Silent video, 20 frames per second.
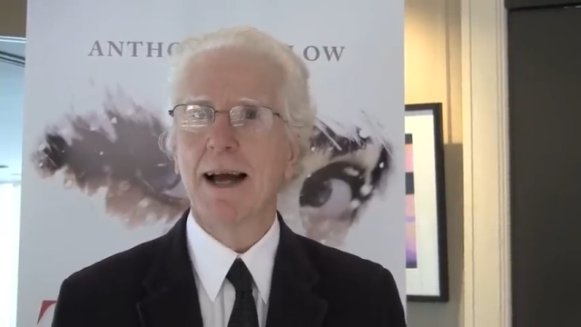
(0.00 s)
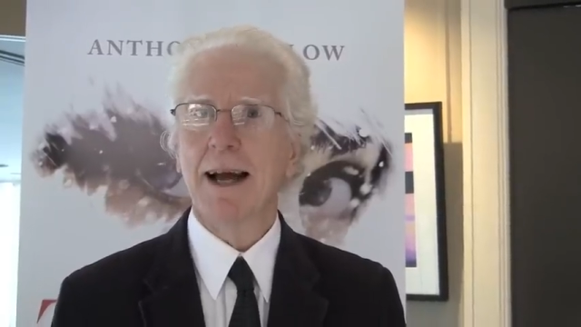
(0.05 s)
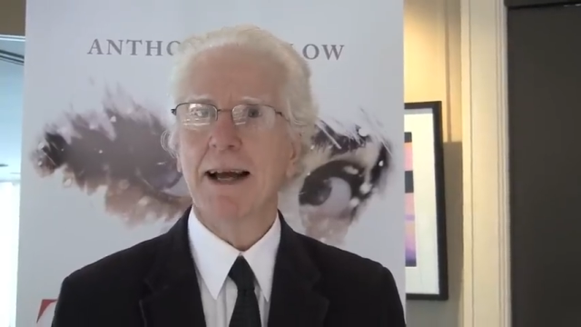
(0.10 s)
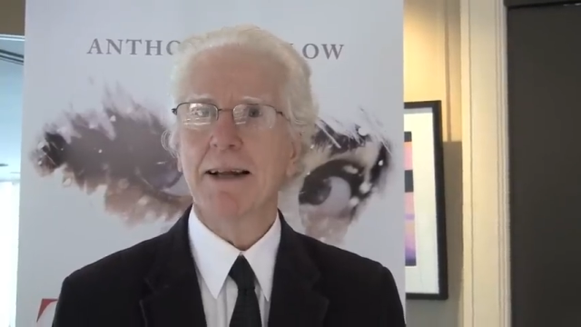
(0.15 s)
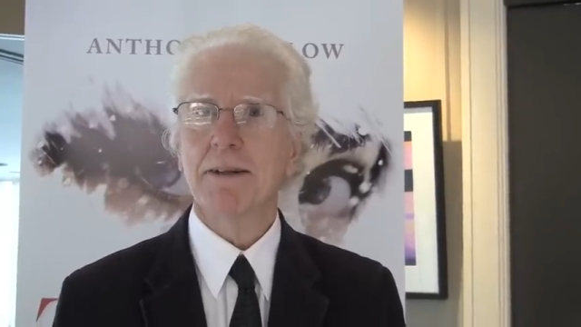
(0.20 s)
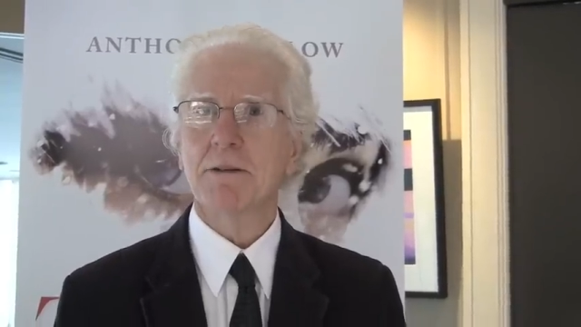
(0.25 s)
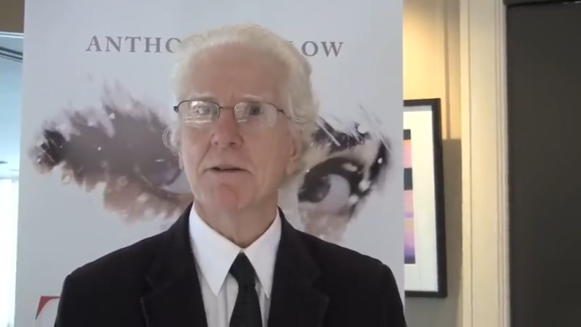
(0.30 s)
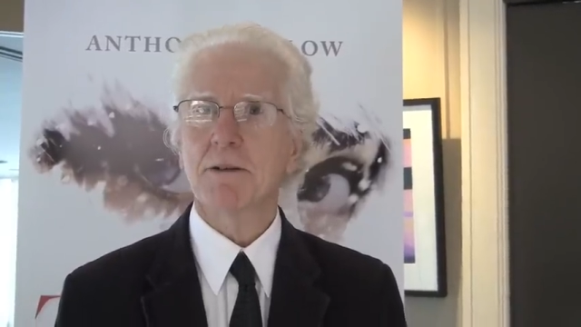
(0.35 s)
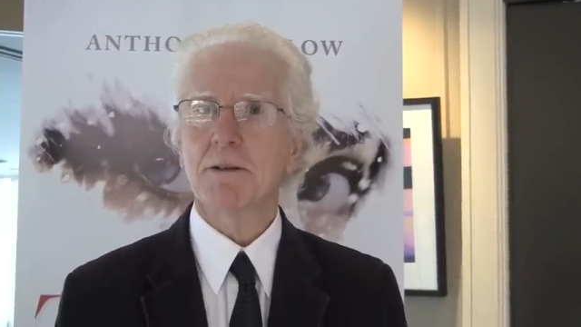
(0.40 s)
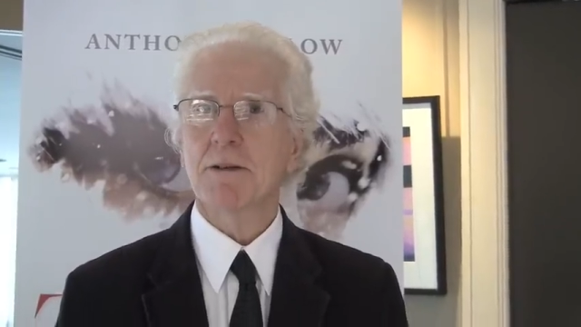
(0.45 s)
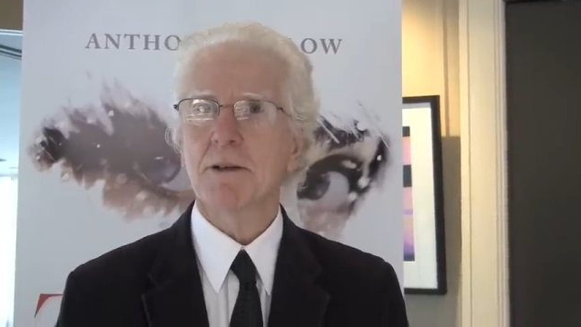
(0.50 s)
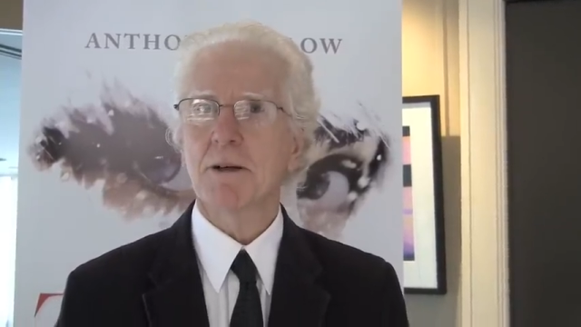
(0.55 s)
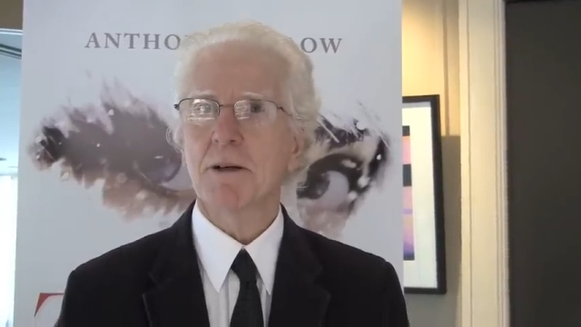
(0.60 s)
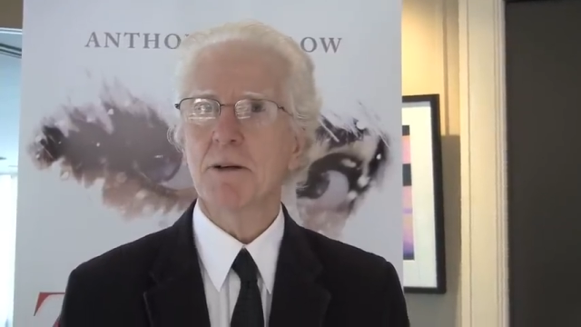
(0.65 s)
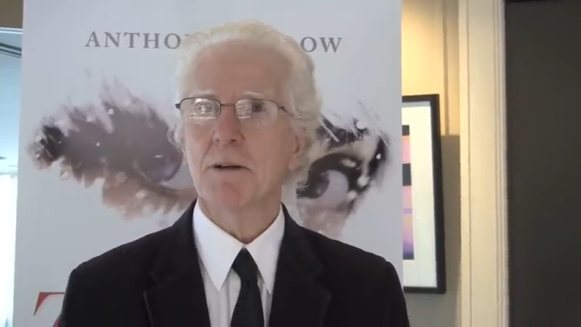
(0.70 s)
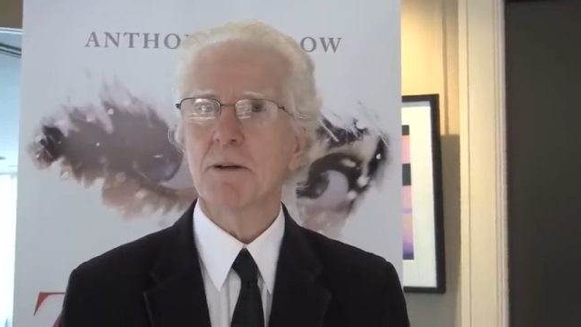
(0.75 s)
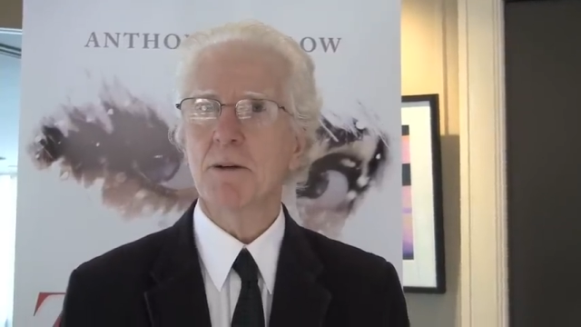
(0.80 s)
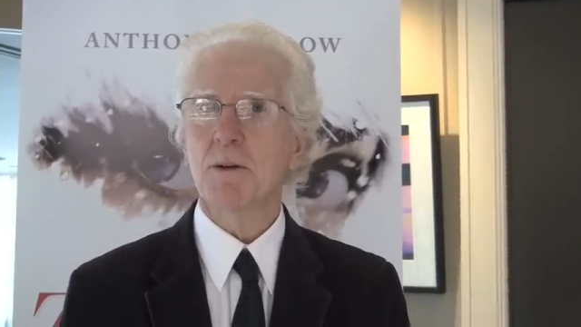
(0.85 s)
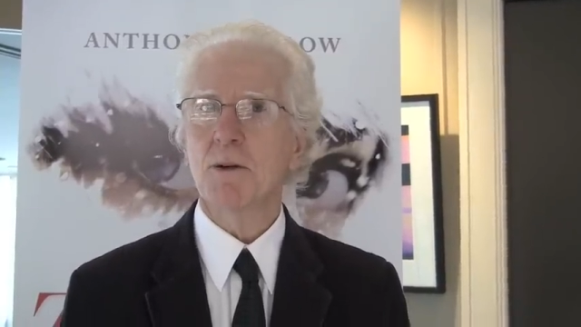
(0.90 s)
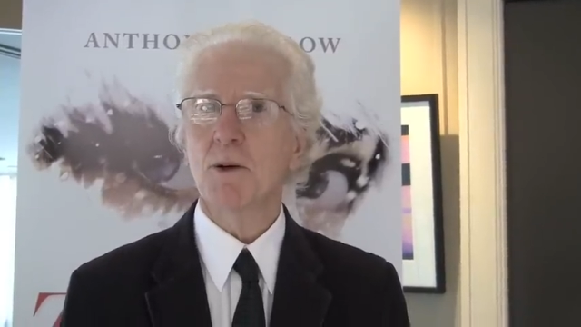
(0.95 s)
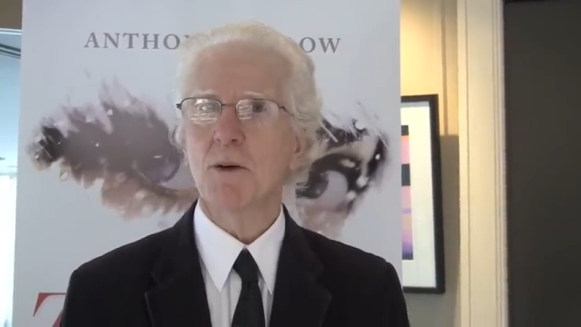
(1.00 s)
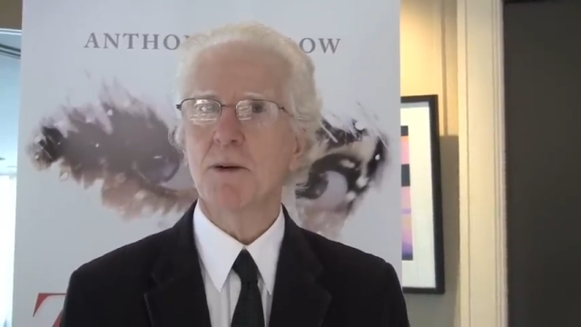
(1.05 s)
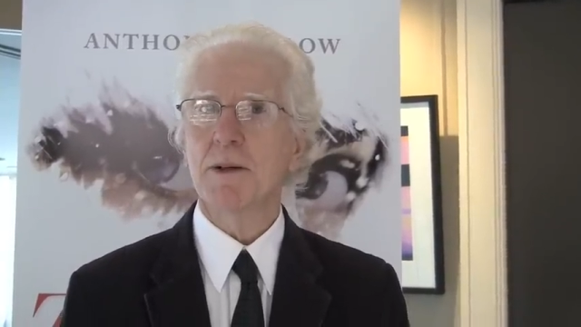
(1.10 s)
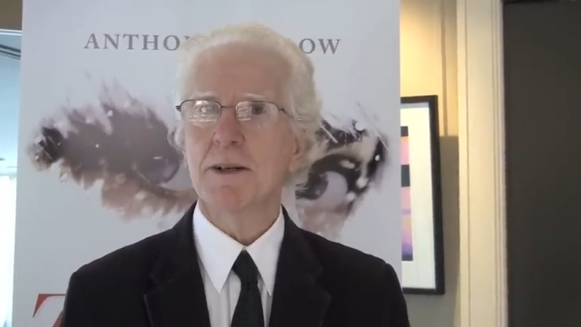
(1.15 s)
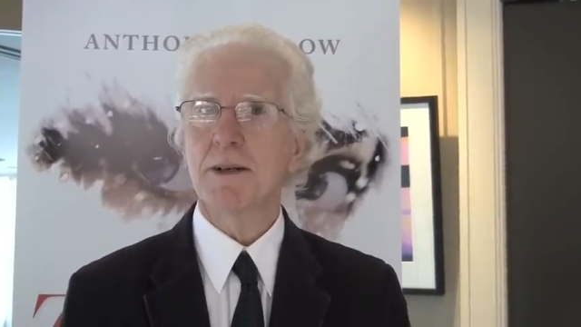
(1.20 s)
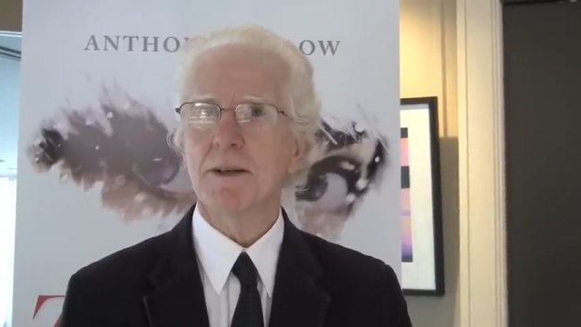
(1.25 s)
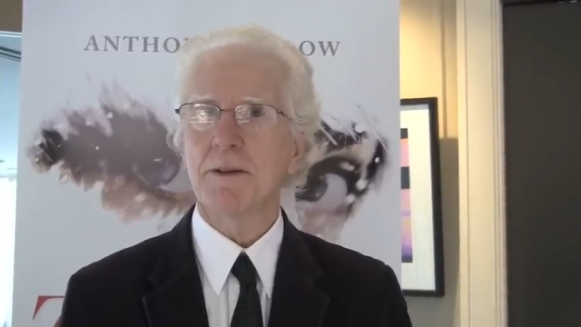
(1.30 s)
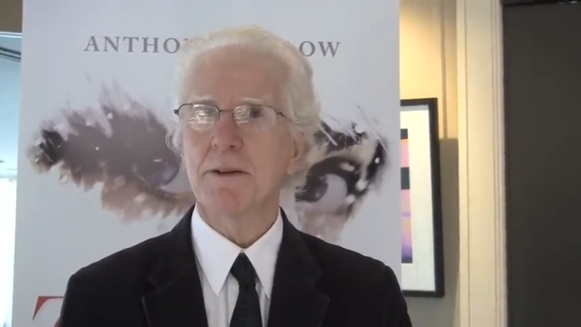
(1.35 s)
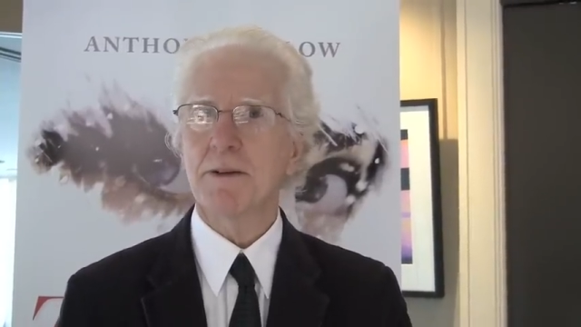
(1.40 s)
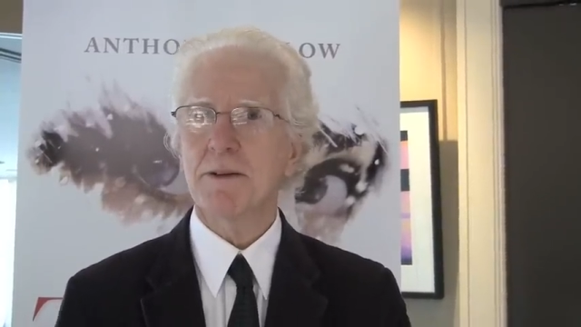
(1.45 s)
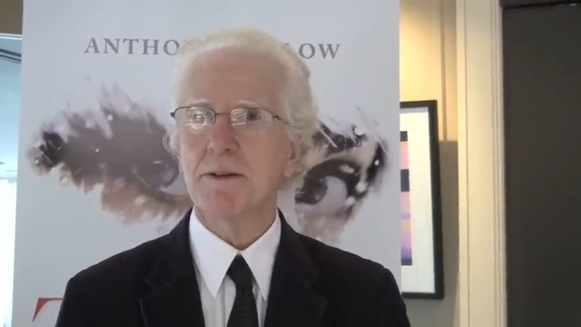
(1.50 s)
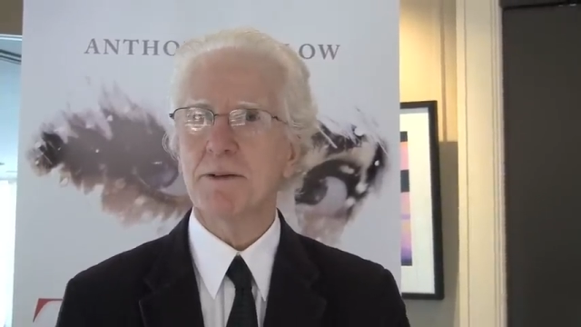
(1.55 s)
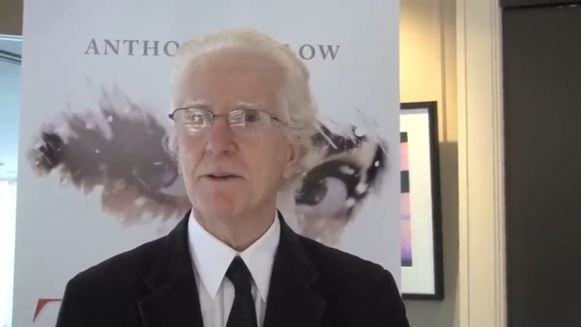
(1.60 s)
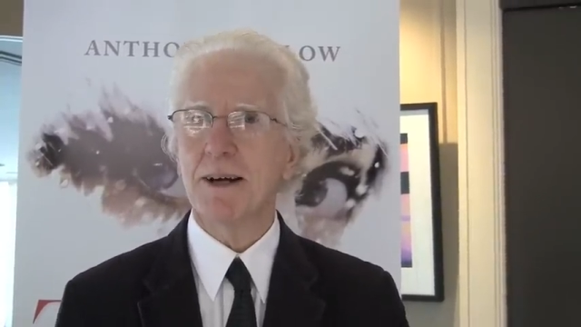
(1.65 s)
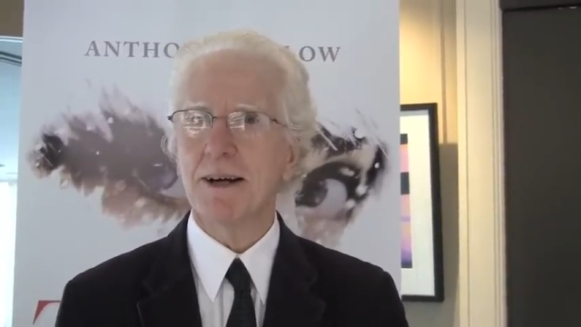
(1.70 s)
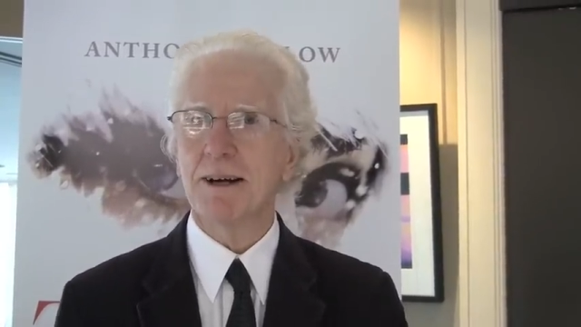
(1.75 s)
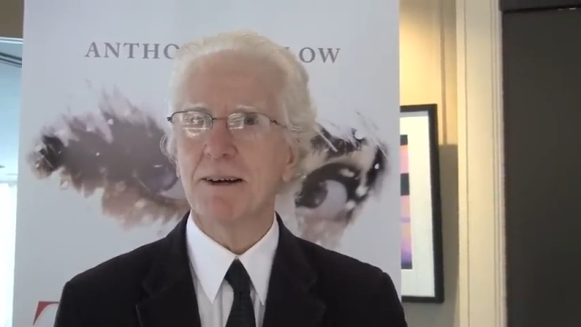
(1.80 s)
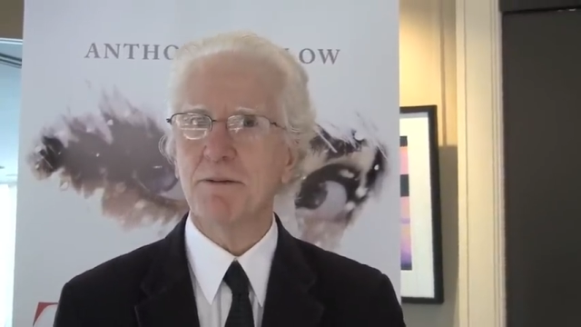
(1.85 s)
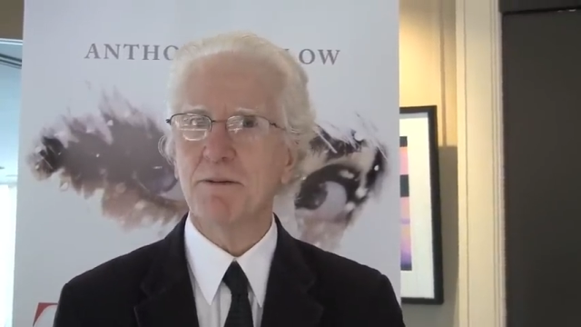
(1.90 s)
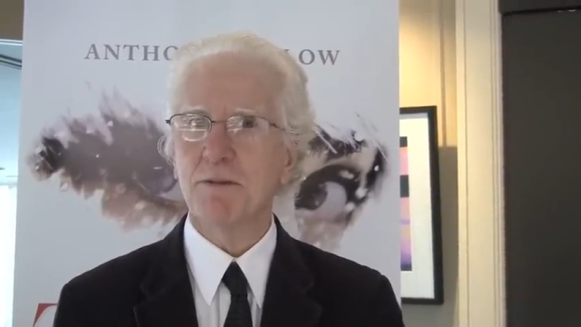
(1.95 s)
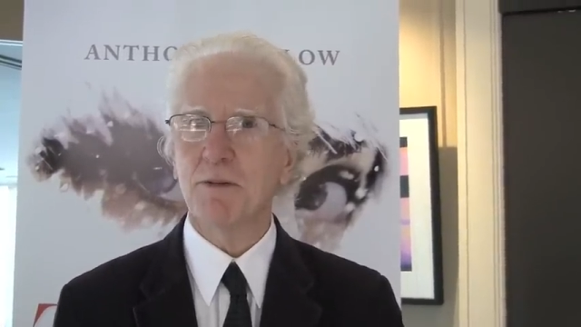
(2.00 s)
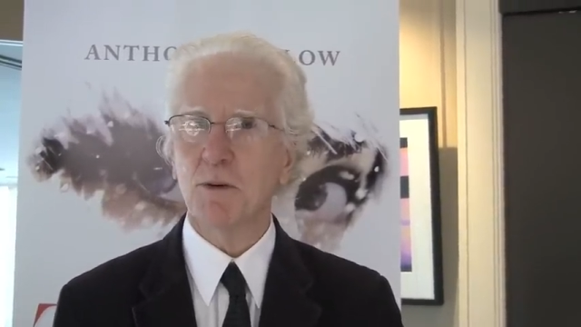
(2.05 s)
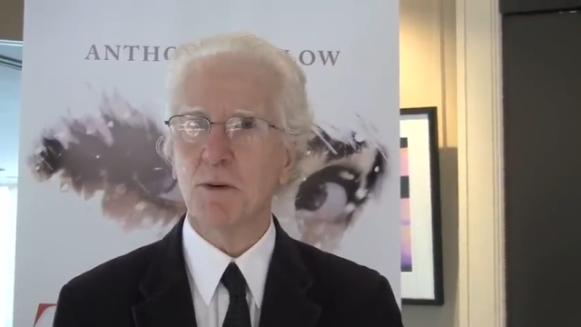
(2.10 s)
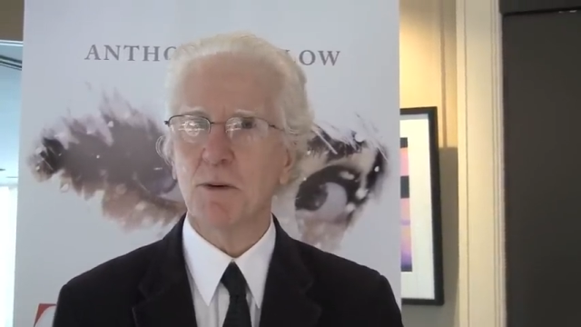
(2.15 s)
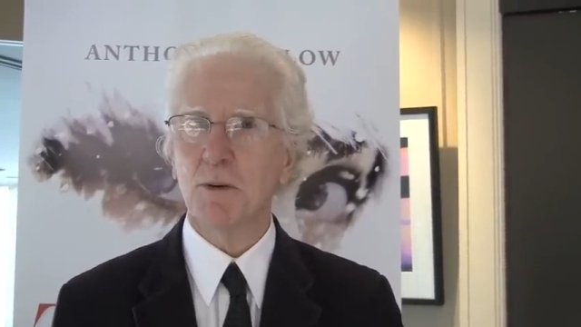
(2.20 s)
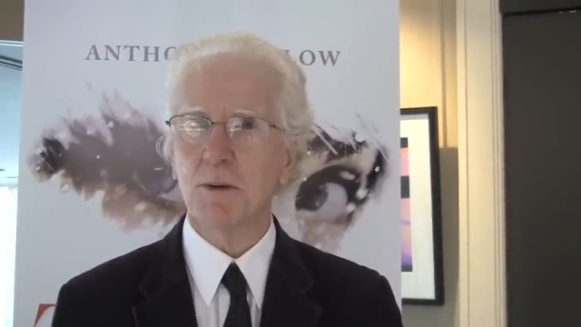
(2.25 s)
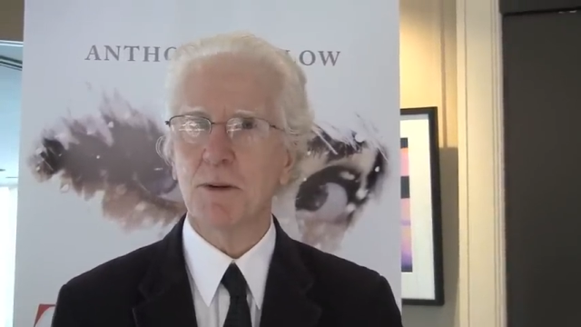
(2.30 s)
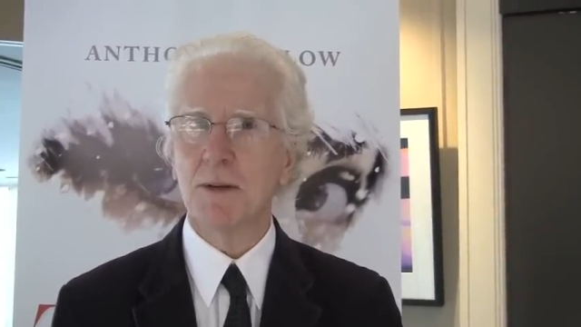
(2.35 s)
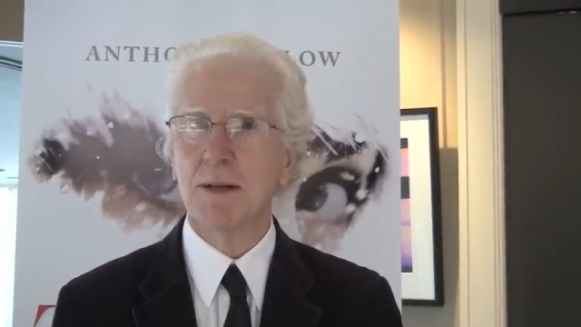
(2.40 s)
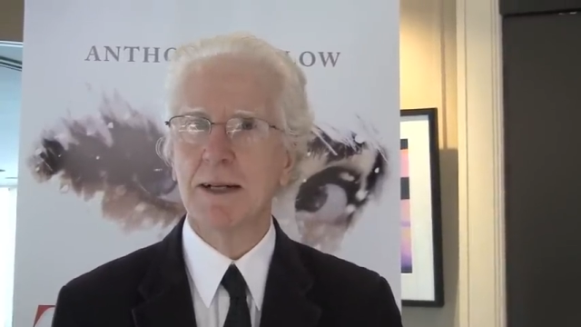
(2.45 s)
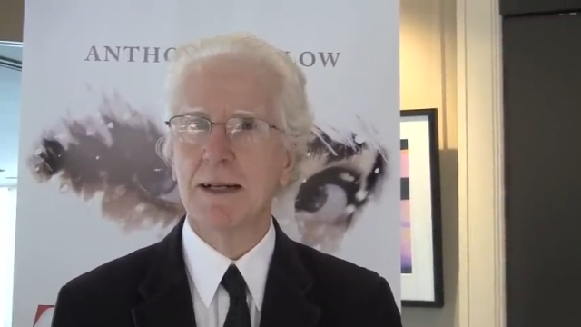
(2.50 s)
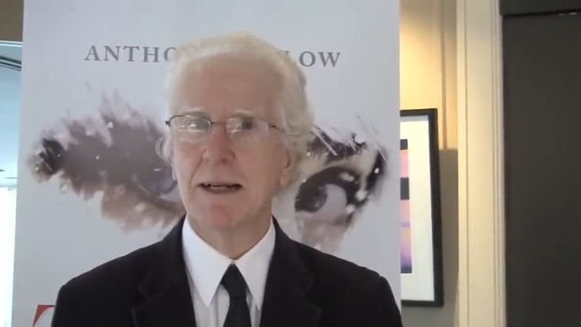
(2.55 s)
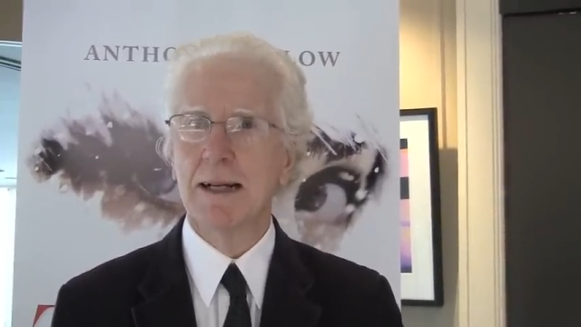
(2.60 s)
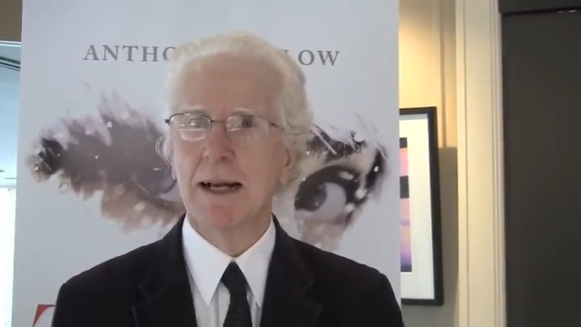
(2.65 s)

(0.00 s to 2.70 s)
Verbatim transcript: and so you're in on the ground floor,